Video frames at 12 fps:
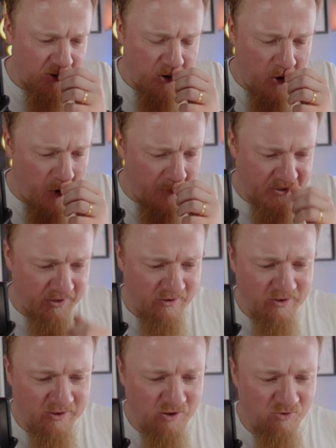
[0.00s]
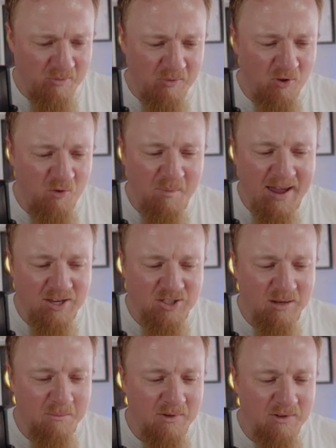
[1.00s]
got options to remove
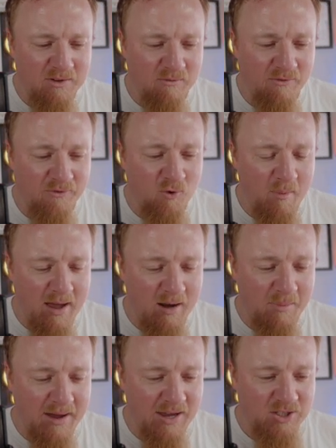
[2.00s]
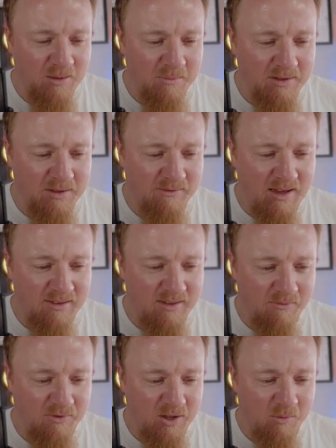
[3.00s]
page numbers and format the page numbers if that's
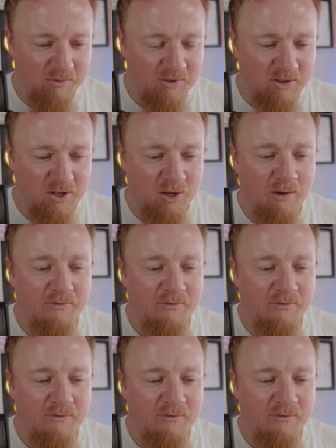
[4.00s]
something you want to do.